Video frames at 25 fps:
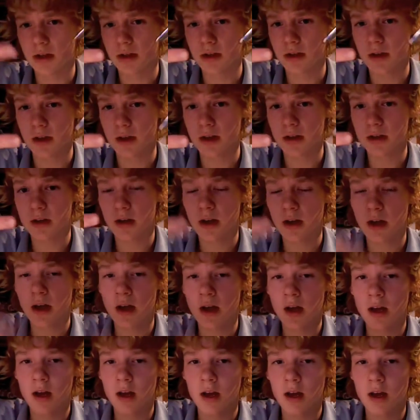is his,
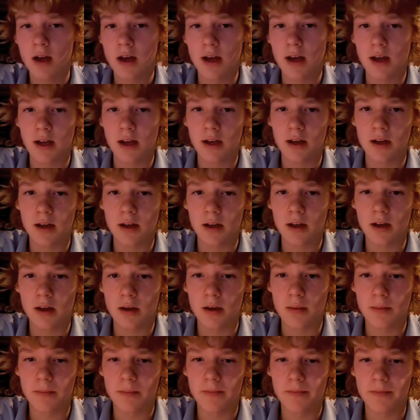and
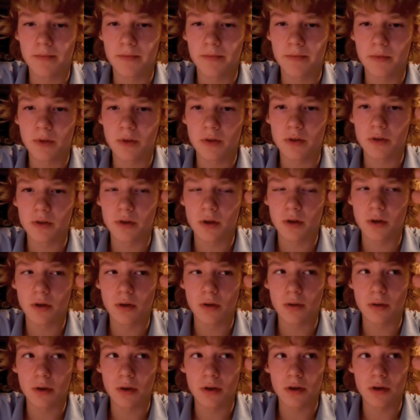so
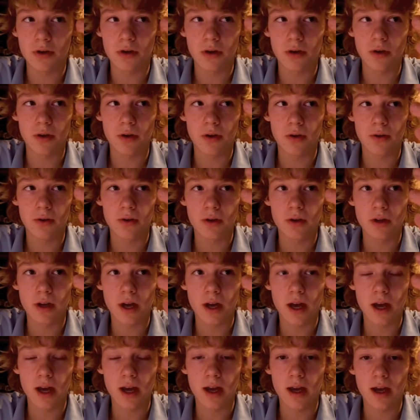I'm going to show you
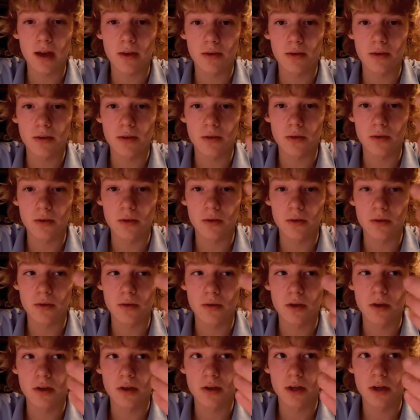today how to
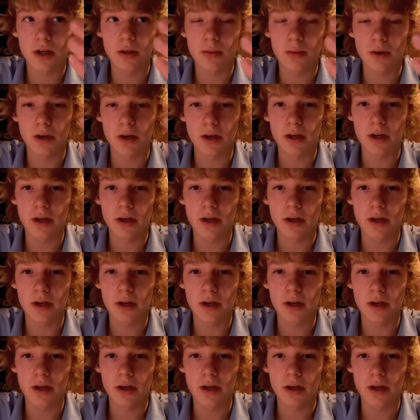jailbreak